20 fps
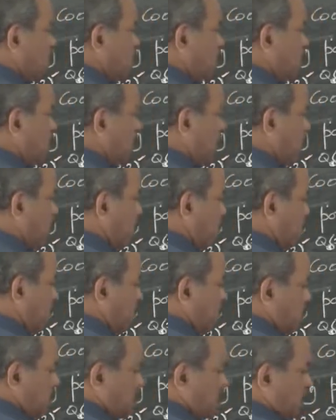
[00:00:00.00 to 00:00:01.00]

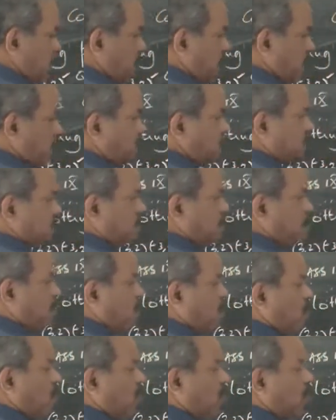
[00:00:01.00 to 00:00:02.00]
A is the
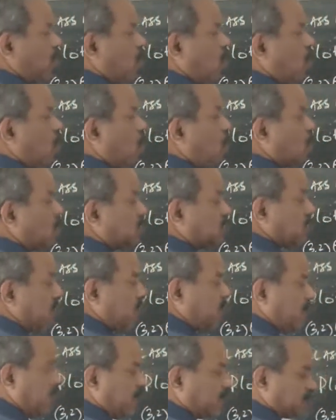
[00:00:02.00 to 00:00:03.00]
point on
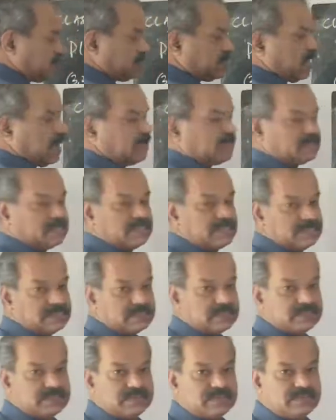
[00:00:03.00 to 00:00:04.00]
the
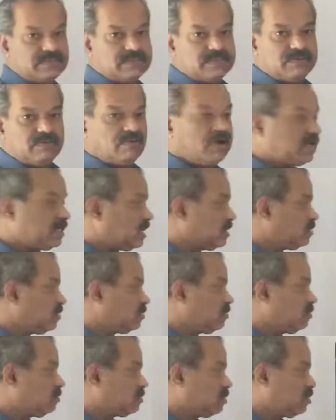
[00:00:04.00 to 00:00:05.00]
x-axis. What are the
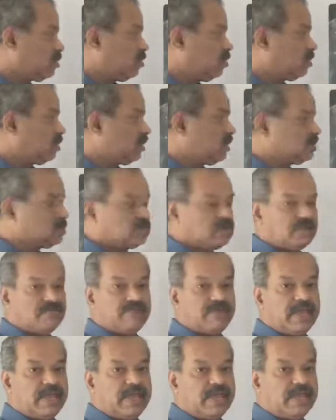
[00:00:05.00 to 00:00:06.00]
coordinates of
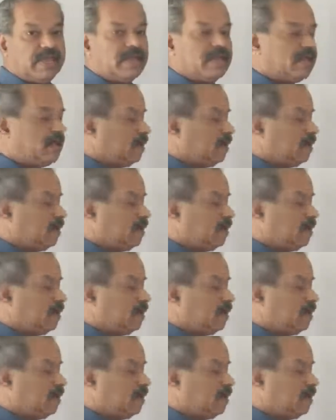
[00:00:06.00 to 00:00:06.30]
A?